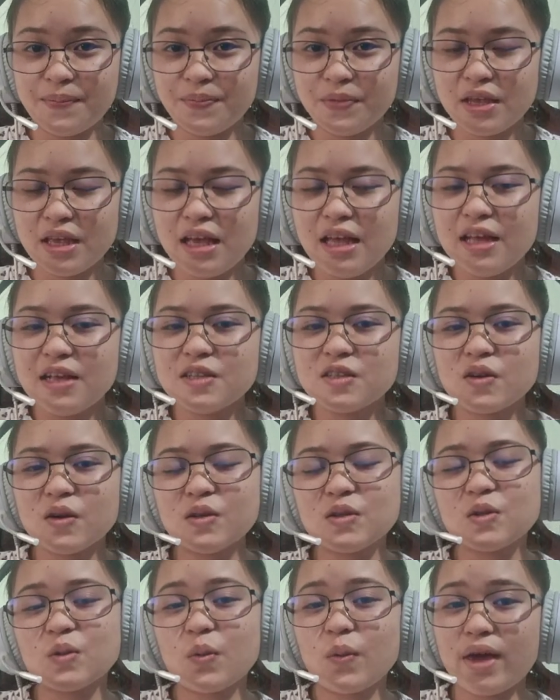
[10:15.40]
So
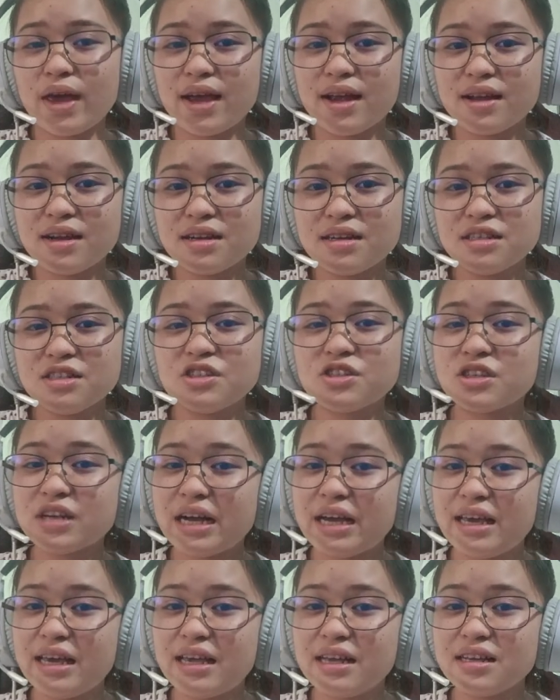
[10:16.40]
square,
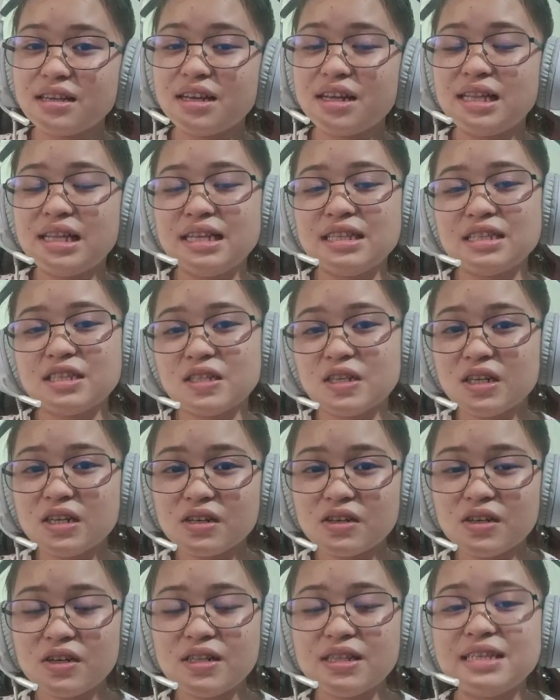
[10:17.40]
triangle, and circle
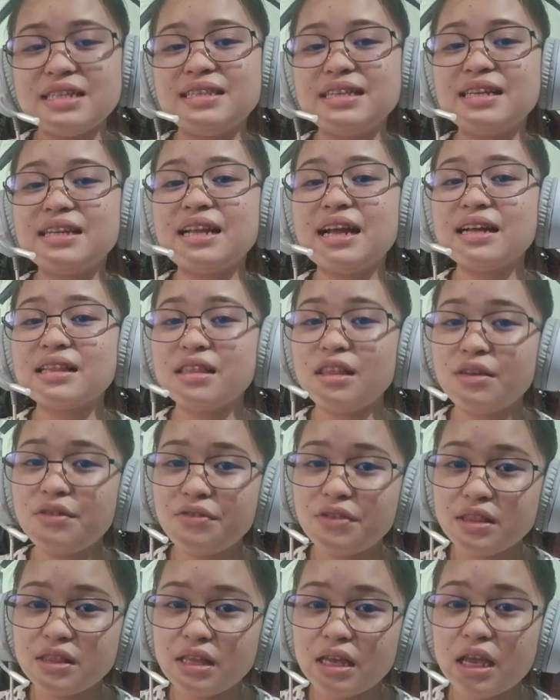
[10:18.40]
is an
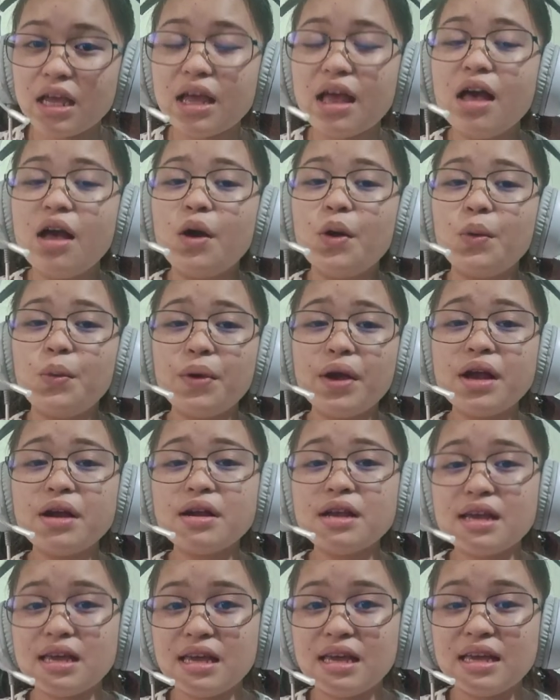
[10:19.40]
activity
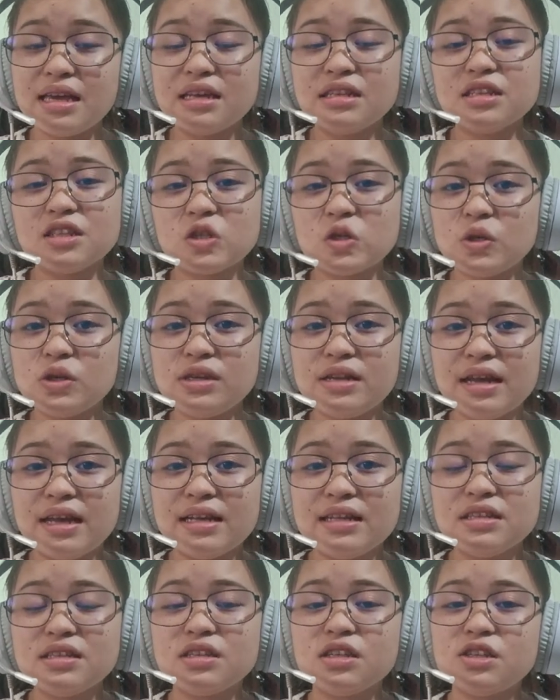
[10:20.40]
wherein students
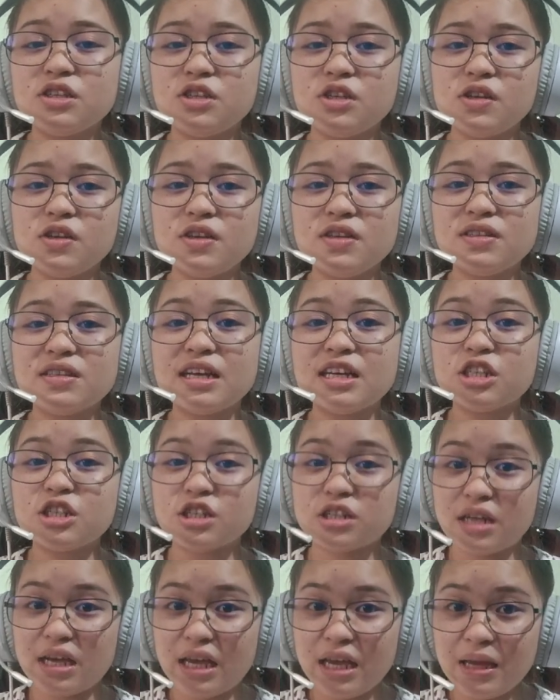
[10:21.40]
choose a
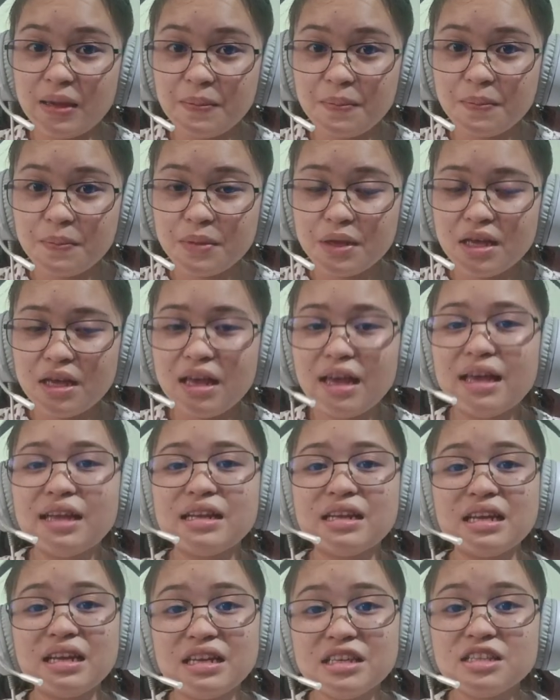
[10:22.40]
shape and
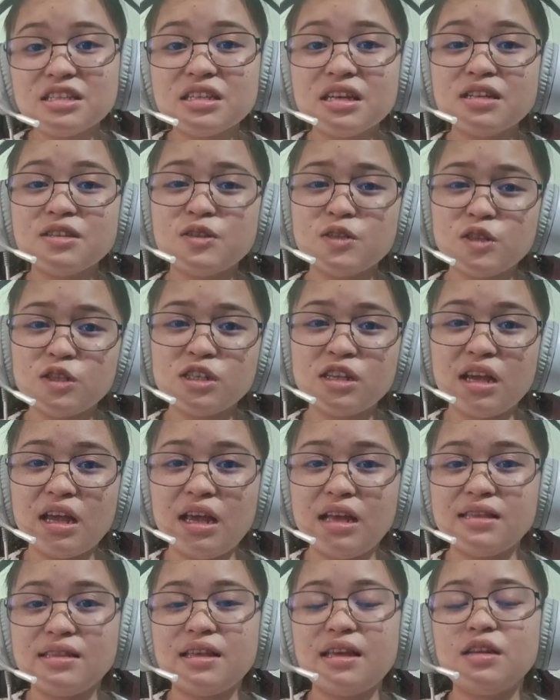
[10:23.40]
its
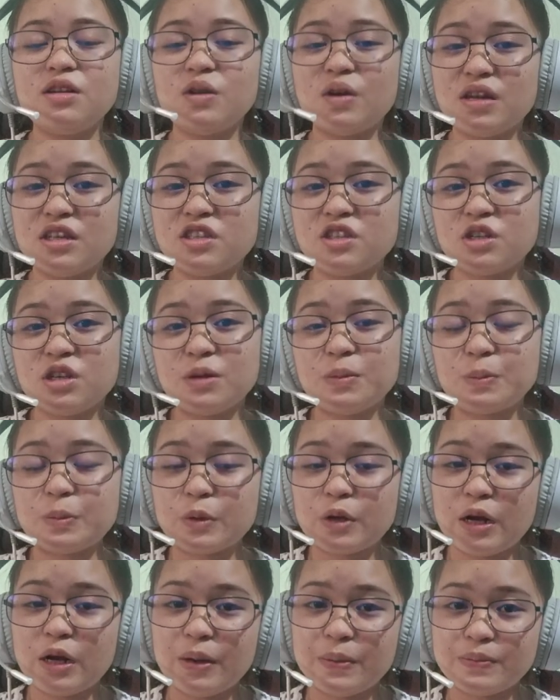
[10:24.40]
associated question
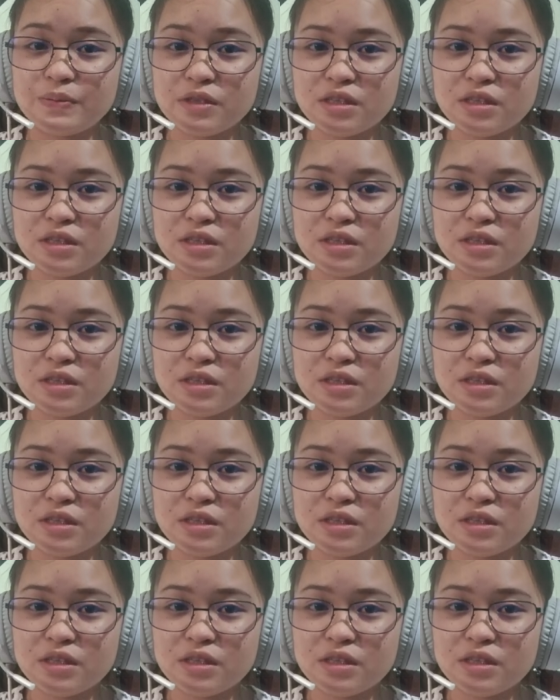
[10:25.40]
prompt.